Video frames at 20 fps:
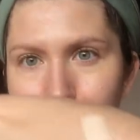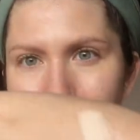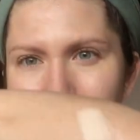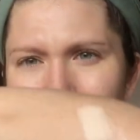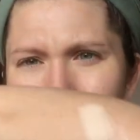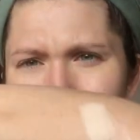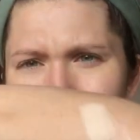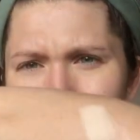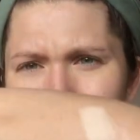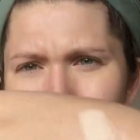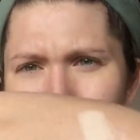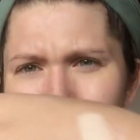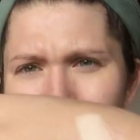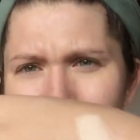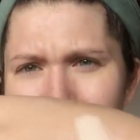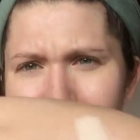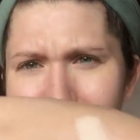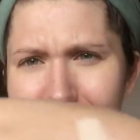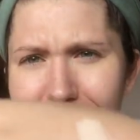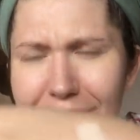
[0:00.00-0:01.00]
It looks more
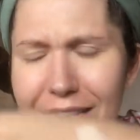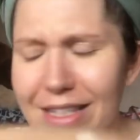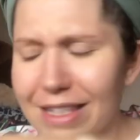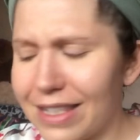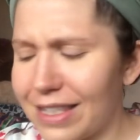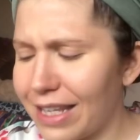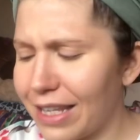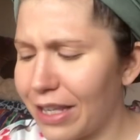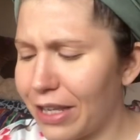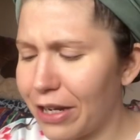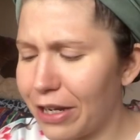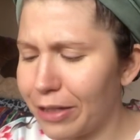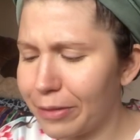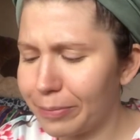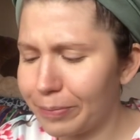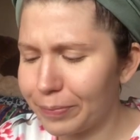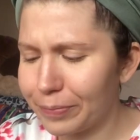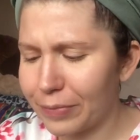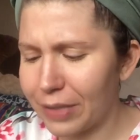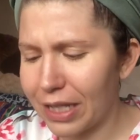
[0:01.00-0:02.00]
like a concealer.
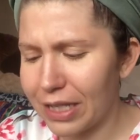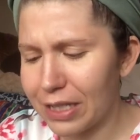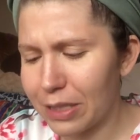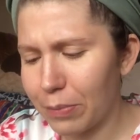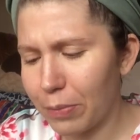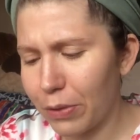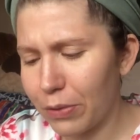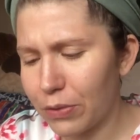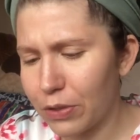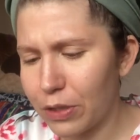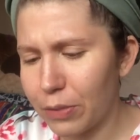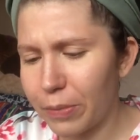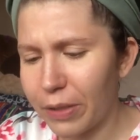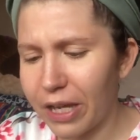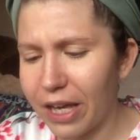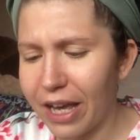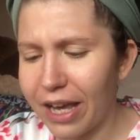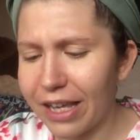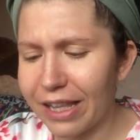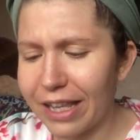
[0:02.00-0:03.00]
It's supposed to be a
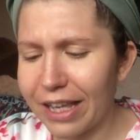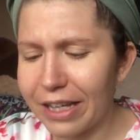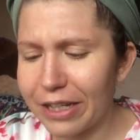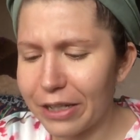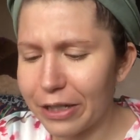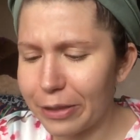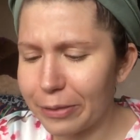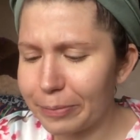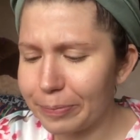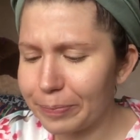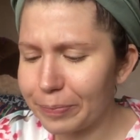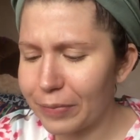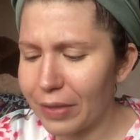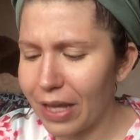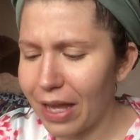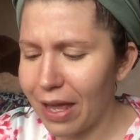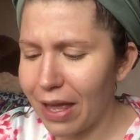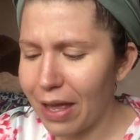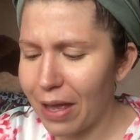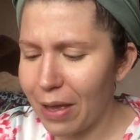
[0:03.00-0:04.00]
highlighter,
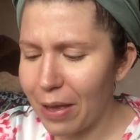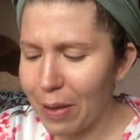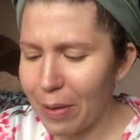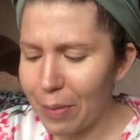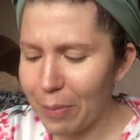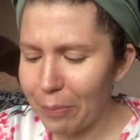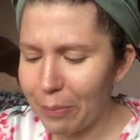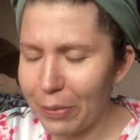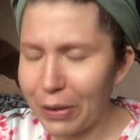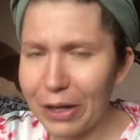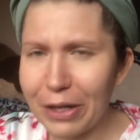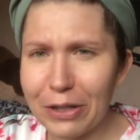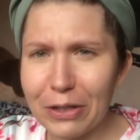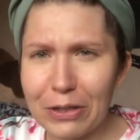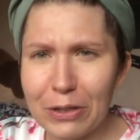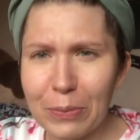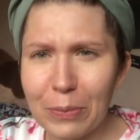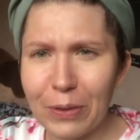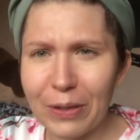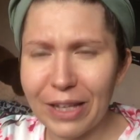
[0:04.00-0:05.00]
but it
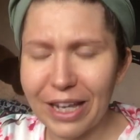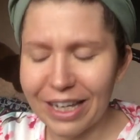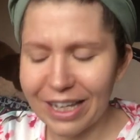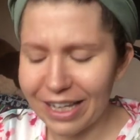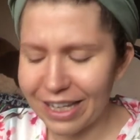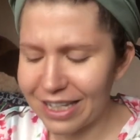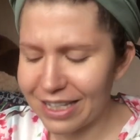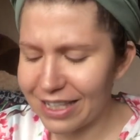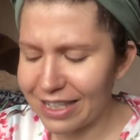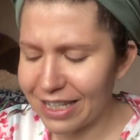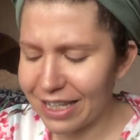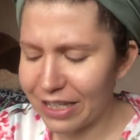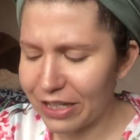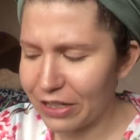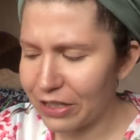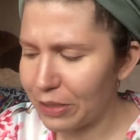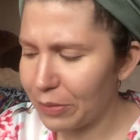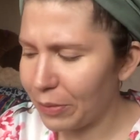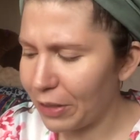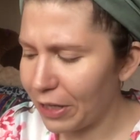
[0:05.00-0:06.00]
looks more like a concealer
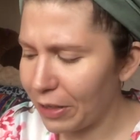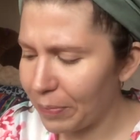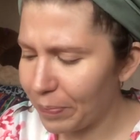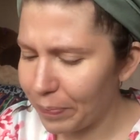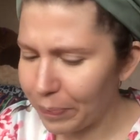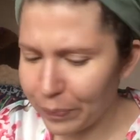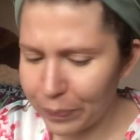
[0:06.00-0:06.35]
to me.